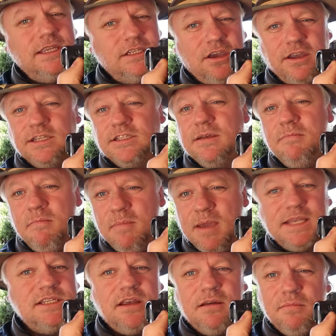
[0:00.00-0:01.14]
it's going to
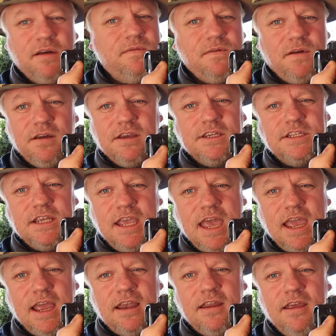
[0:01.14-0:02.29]
mess up my focus
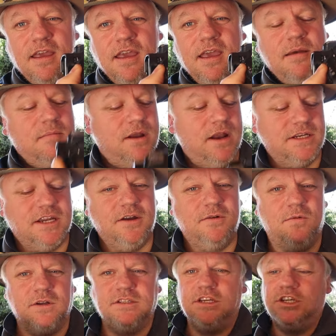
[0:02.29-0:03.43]
again. But I
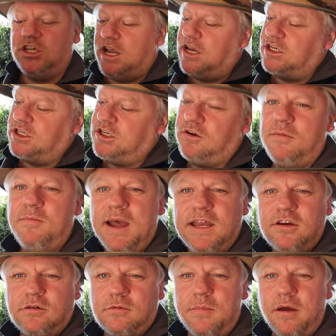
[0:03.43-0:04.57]
don't want to change to a
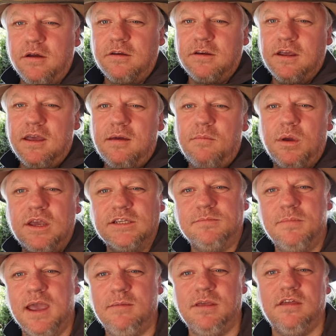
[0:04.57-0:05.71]
manual mode, because
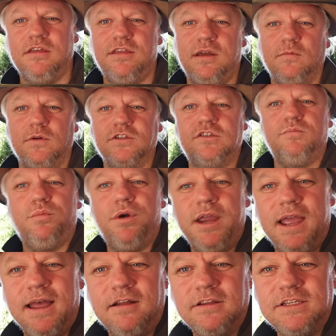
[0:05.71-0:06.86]
maybe the thing will
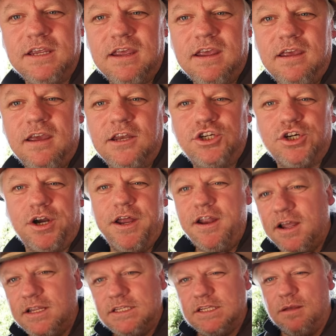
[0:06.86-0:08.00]
spring out and try
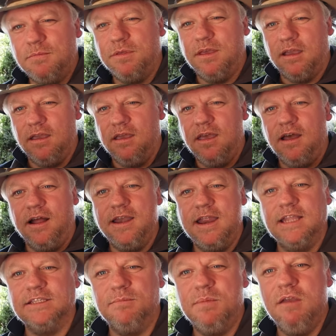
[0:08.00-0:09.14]
and hunt something. I
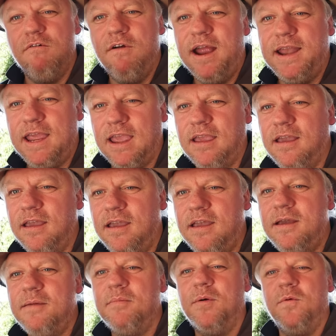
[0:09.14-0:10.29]
need to be ready.
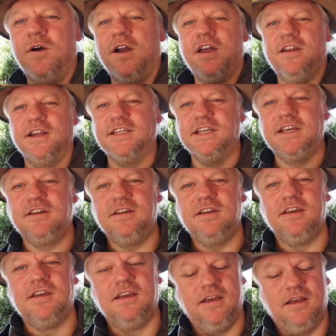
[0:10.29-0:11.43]
But what can I do?
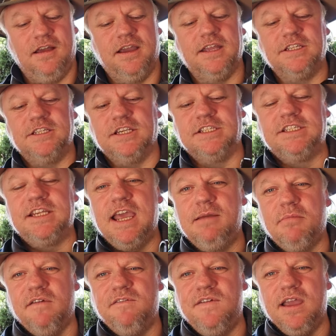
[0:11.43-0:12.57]
I can just
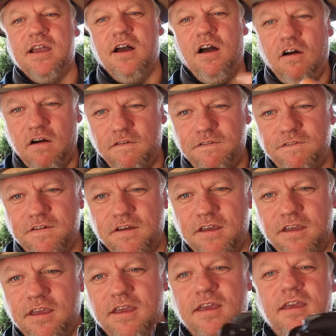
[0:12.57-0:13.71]
take my finger off,
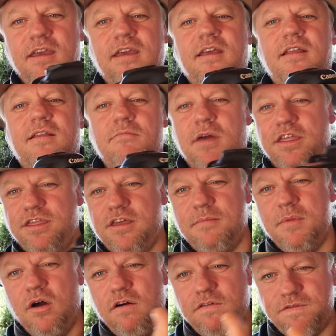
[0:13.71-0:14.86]
my
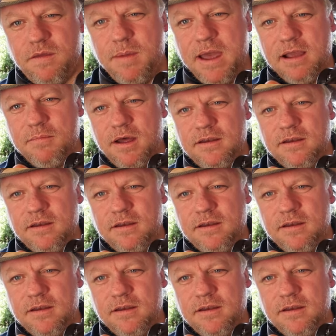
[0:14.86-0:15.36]
thumb off the back